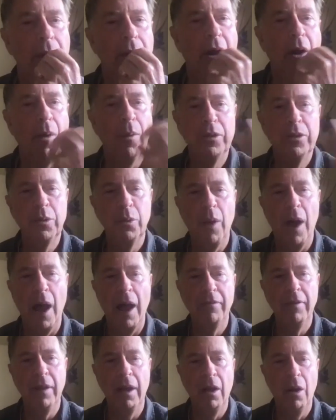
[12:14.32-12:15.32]
Always
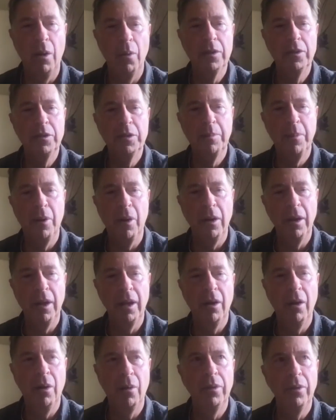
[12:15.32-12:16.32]
arriving, always
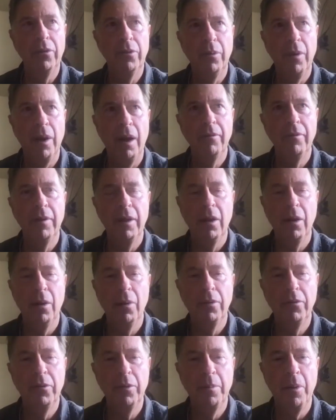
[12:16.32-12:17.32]
departing, always arriving,
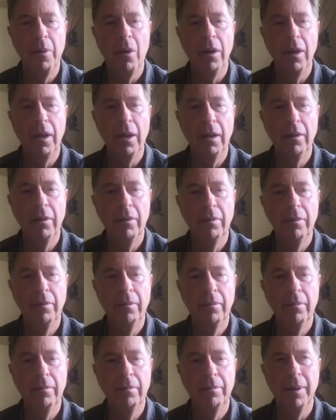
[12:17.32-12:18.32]
always departing.
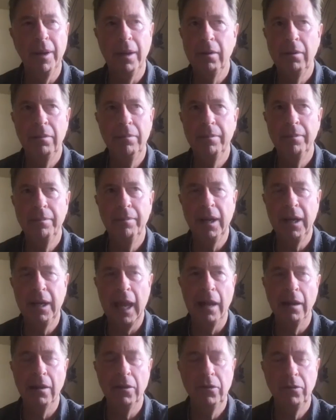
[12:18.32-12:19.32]
But
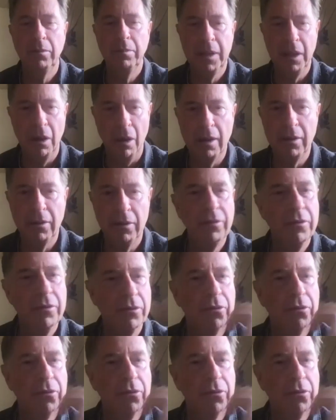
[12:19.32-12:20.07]
again, it's beyond